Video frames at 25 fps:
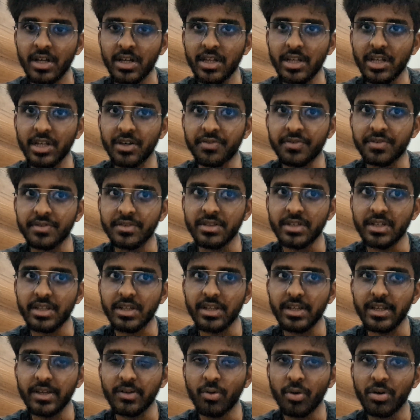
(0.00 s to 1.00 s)
if
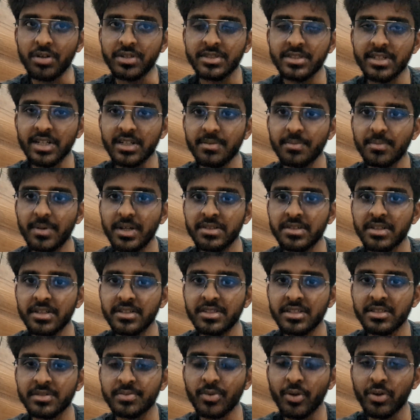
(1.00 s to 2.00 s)
the original message
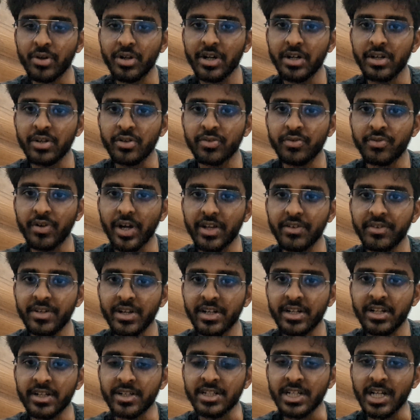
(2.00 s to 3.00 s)
is broken into 5
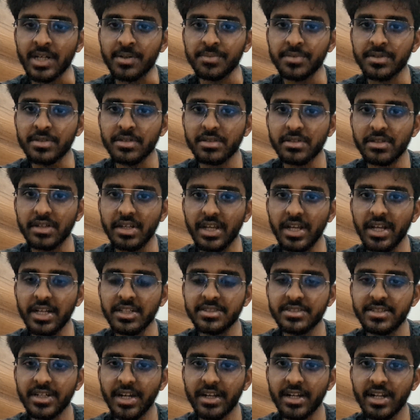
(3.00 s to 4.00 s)
datagrams, each
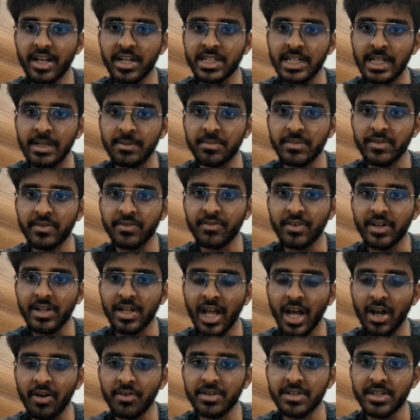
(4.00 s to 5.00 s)
datagram will
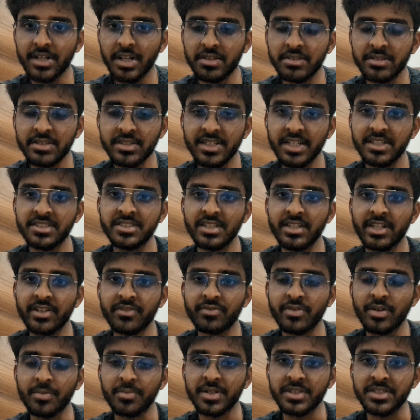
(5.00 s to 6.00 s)
have destination
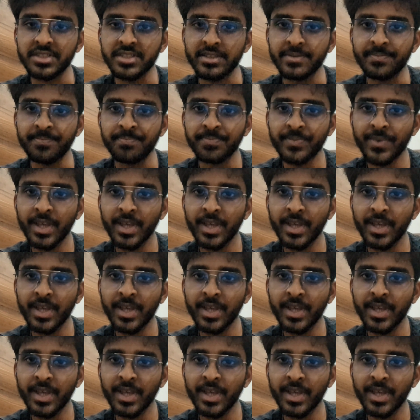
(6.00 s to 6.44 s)
information,